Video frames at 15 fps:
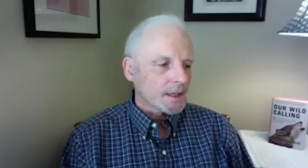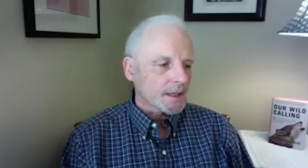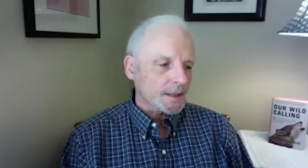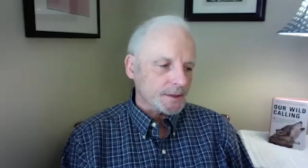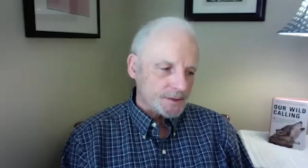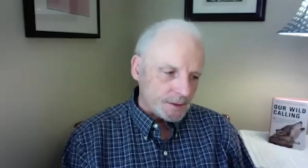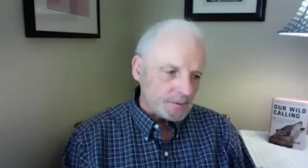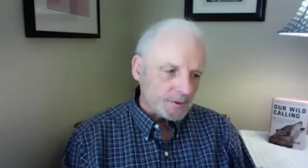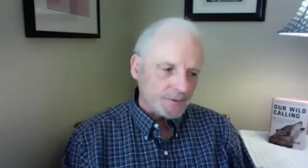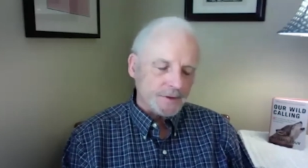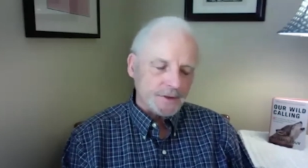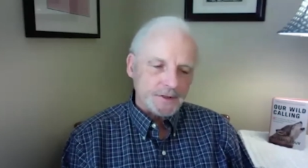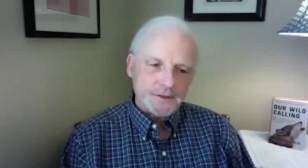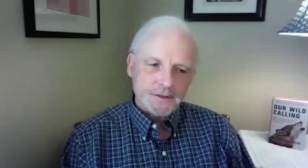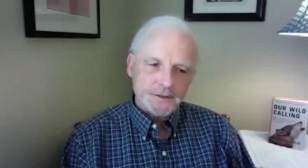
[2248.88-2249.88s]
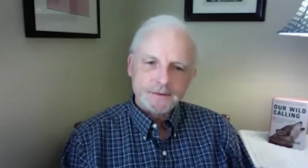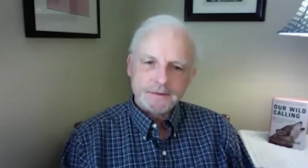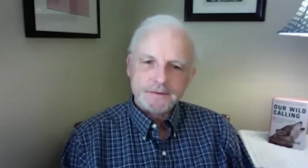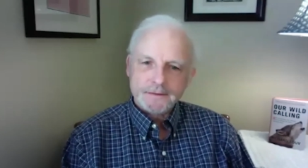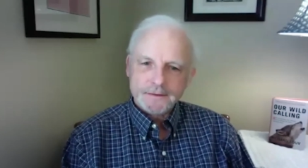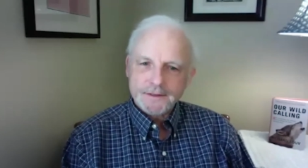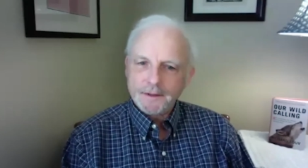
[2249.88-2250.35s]
Now,
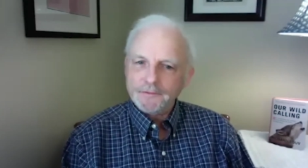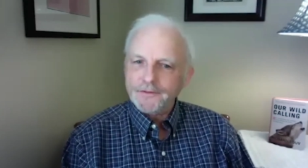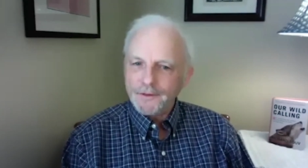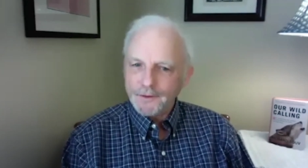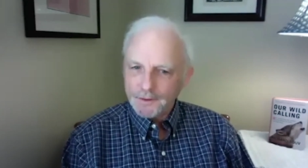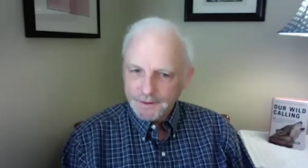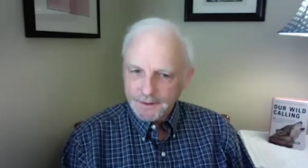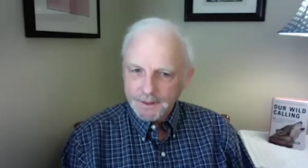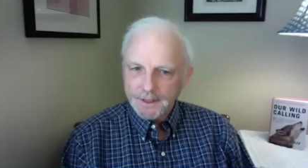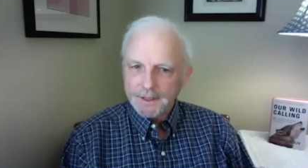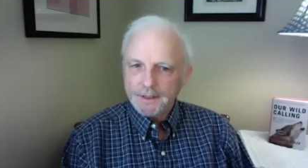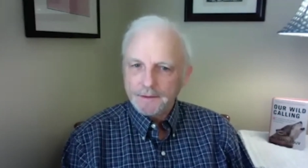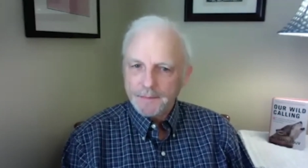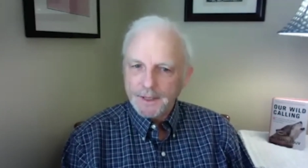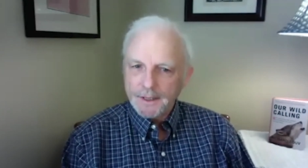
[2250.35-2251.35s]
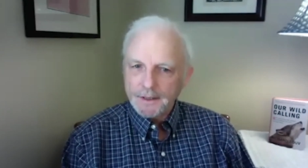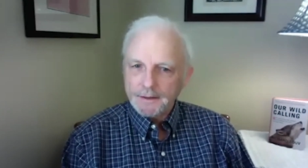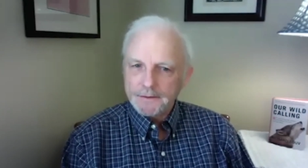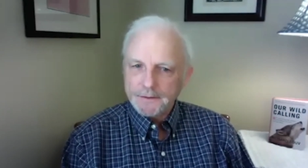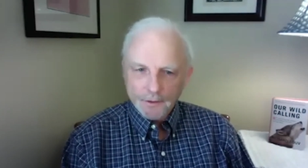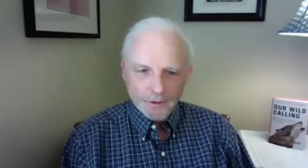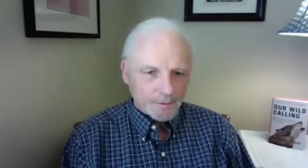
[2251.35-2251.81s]
some folks think
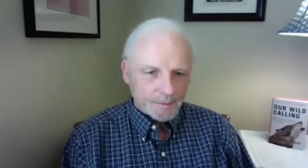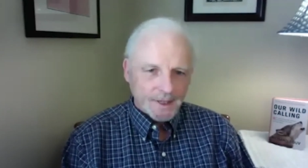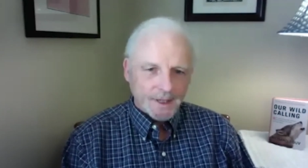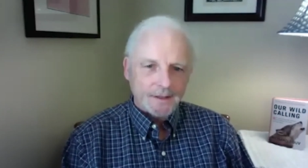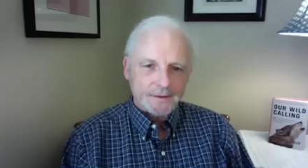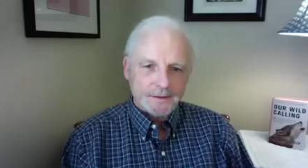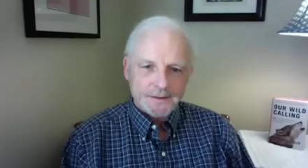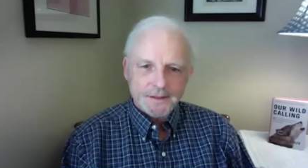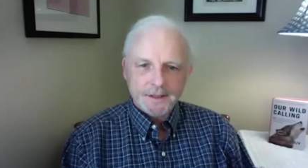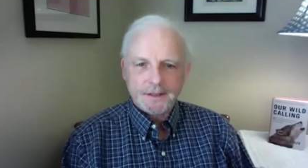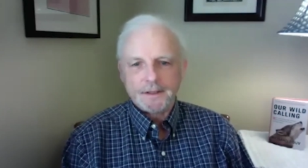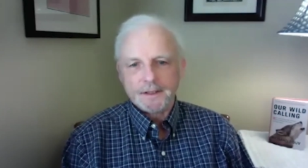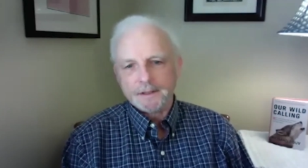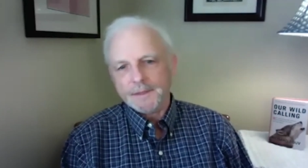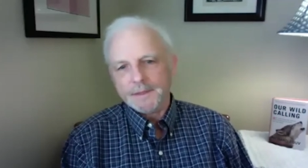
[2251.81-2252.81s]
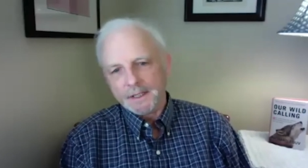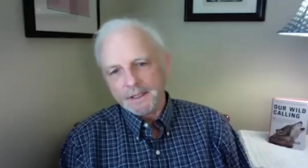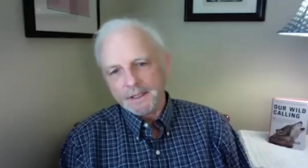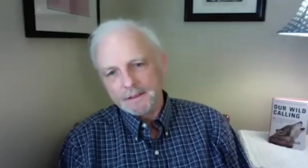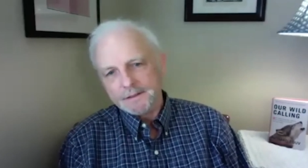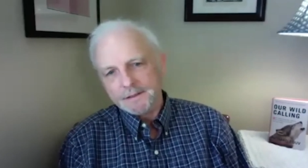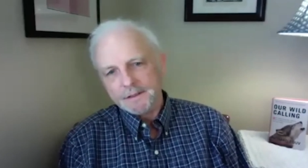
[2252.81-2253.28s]
about solar panels, they think about
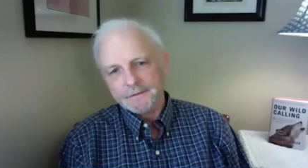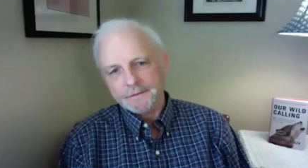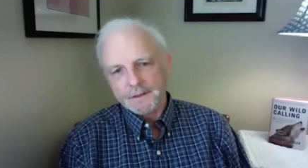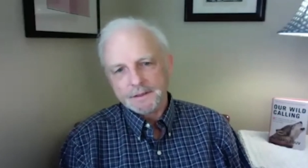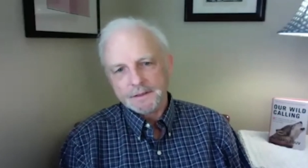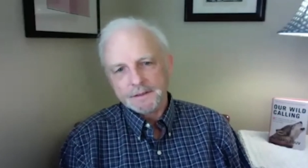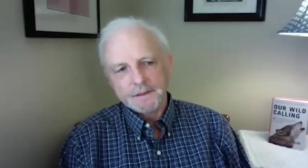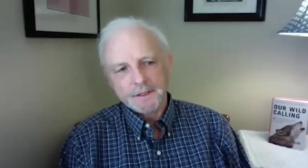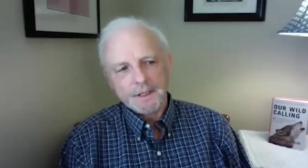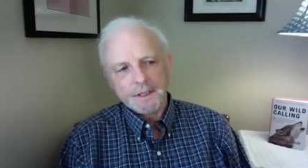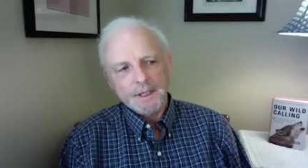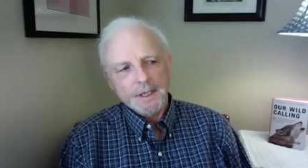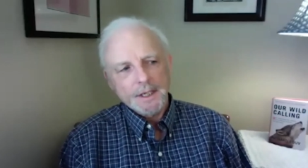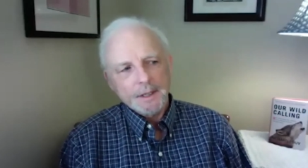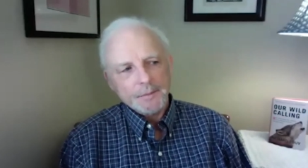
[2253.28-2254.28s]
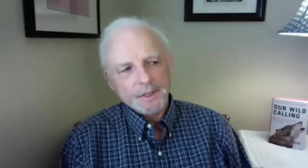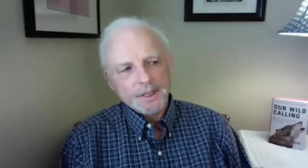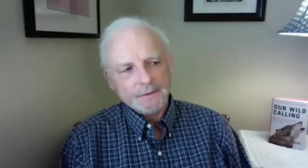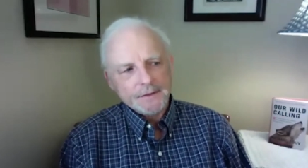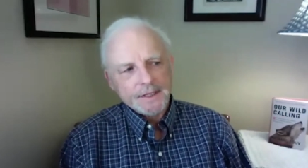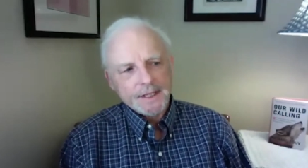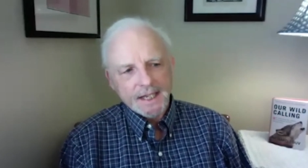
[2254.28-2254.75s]
energy efficiency, but
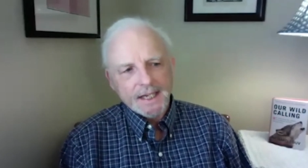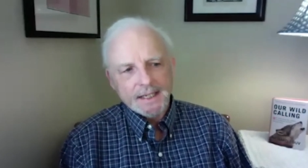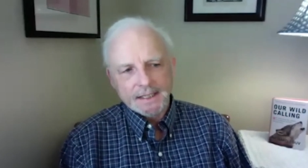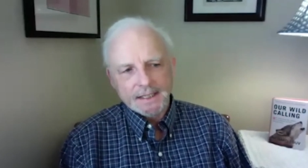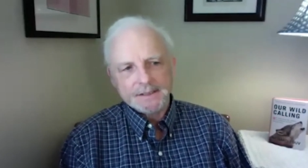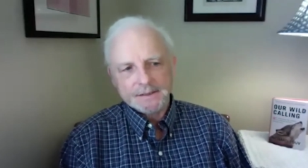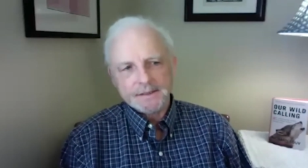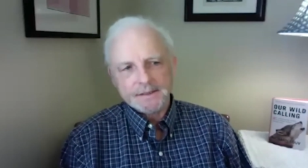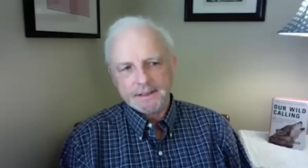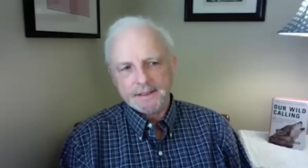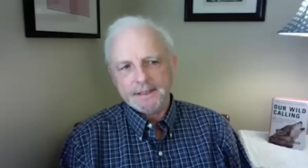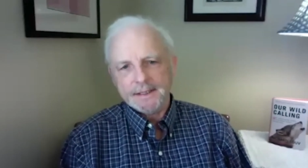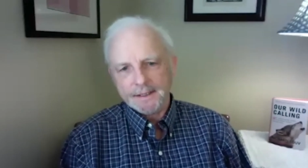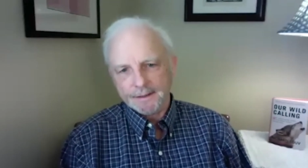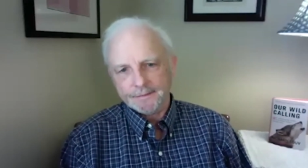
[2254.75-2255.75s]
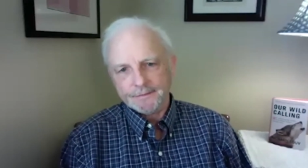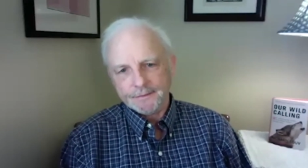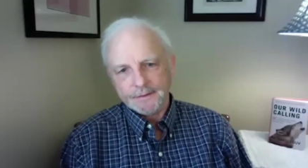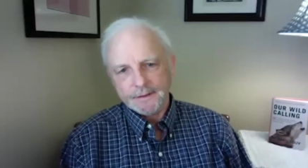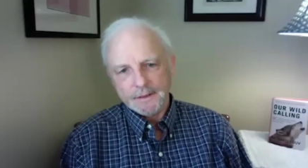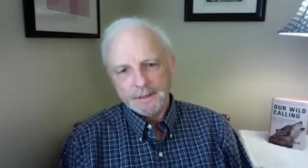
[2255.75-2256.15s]
even that isn't enough.